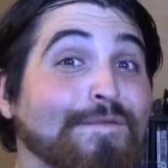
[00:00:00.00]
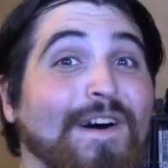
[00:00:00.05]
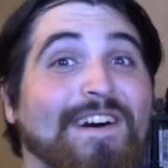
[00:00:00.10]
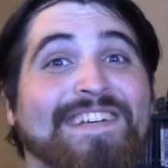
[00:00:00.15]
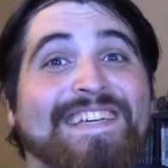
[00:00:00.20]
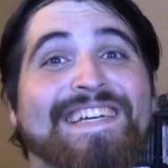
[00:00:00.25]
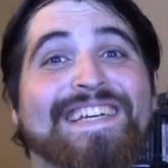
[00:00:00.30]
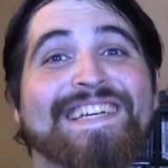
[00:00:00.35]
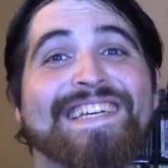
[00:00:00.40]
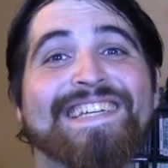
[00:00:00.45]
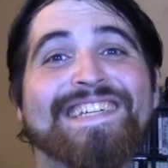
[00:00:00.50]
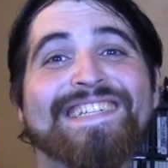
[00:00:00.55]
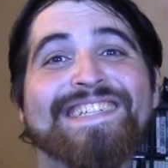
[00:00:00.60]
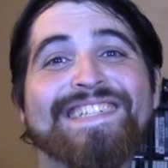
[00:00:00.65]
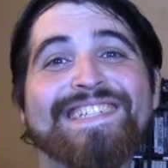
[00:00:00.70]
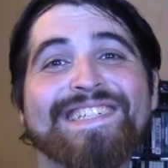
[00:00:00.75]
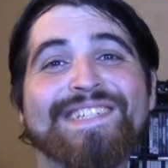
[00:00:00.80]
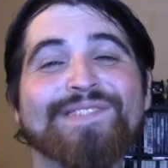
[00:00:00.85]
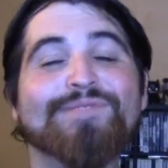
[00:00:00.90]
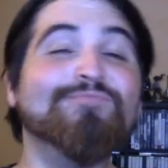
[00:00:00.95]

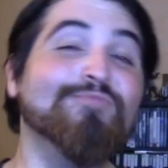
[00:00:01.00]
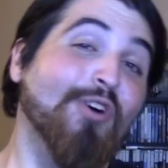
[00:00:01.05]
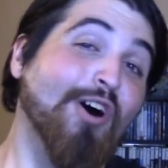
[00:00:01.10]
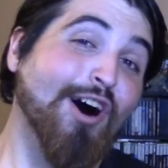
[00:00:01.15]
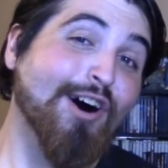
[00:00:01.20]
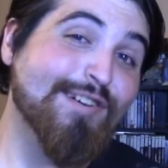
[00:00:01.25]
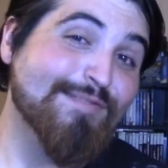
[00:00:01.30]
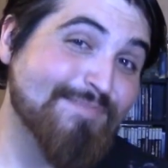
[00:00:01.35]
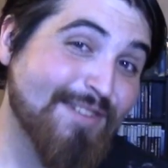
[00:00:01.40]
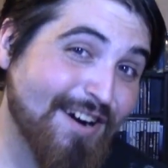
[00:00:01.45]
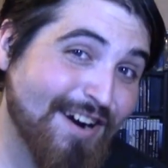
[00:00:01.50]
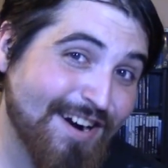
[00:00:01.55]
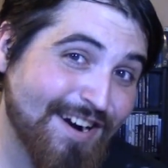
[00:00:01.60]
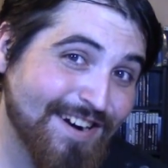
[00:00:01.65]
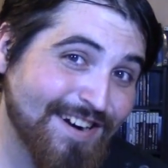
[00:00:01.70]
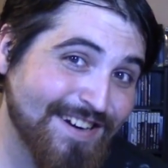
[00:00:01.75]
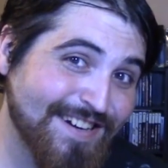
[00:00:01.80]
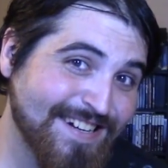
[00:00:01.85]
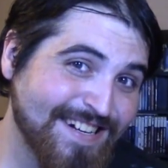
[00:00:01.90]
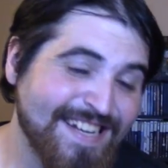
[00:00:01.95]
fucking
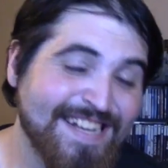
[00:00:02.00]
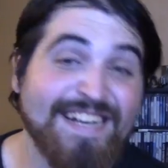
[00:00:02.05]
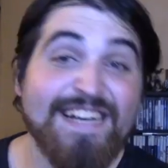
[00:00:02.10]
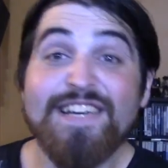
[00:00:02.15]
Walmart.